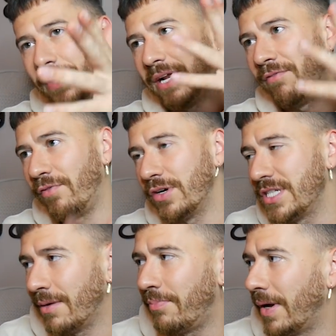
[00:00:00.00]
But
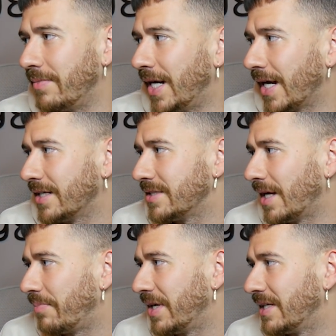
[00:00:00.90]
unfortunately, I'm probably not gonna
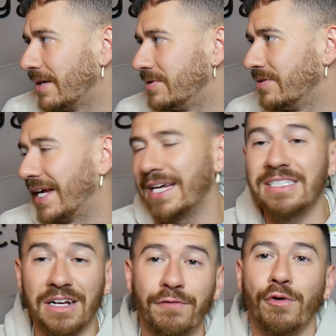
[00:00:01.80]
stop anytime soon. I
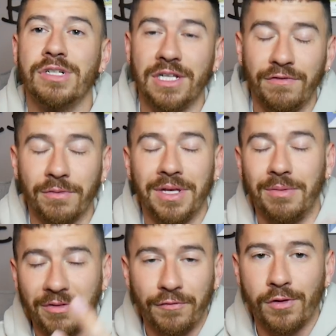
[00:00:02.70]
guess unfortunately for me,
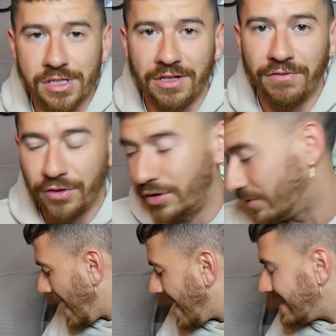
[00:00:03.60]
but fortunately for you.
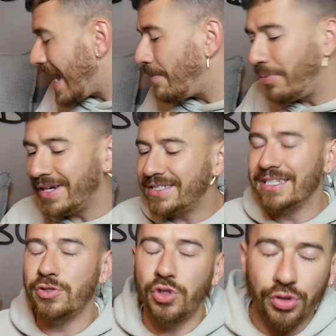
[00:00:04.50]
And that brings
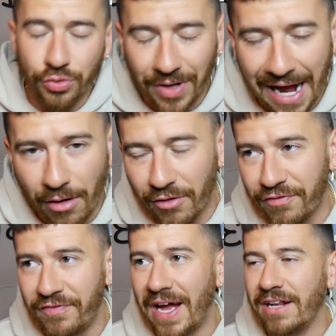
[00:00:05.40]
us to our
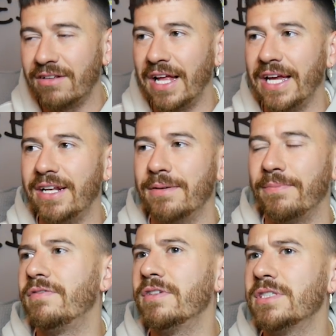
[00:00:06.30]
final item.
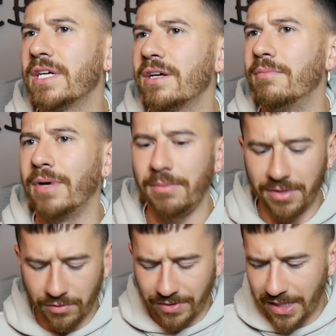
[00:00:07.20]
Feels like it might
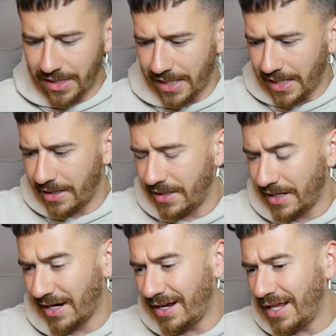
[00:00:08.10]
be a ring again.
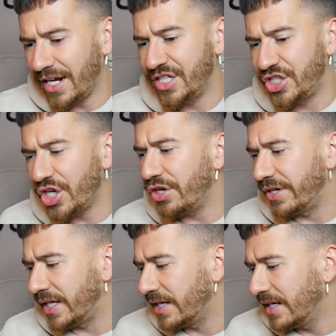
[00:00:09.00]
I got a lot of
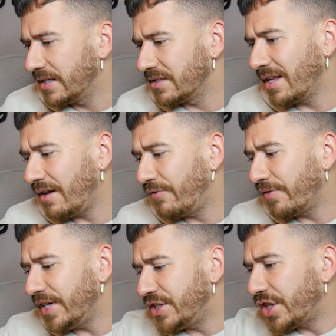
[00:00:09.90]
jewelry. There's a lot of
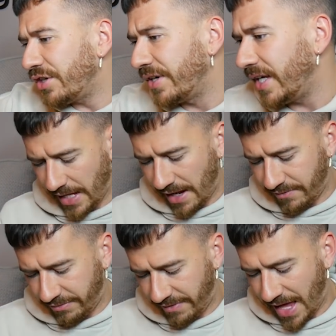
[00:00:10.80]
free jewelry,
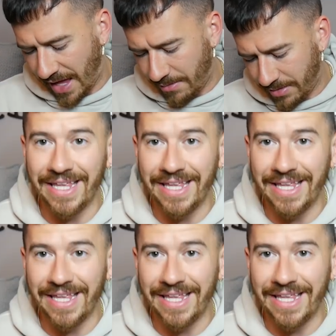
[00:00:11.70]
kind of vab.